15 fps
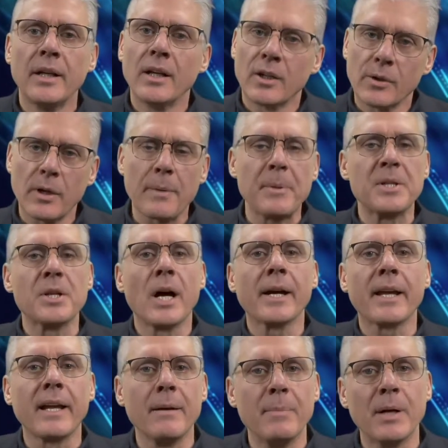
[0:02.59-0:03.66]
we're going to be
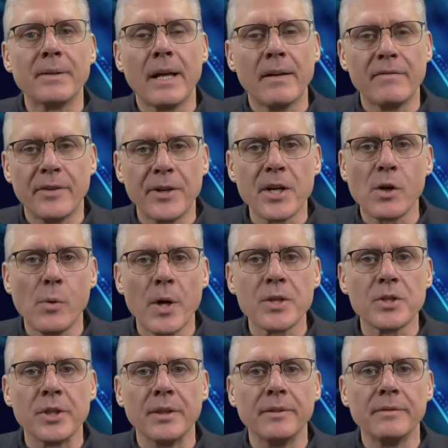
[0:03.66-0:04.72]
talking about that very
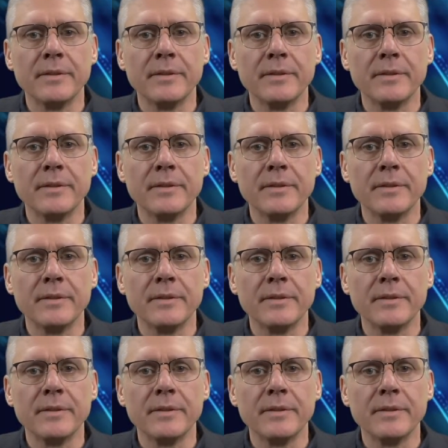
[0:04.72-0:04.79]
question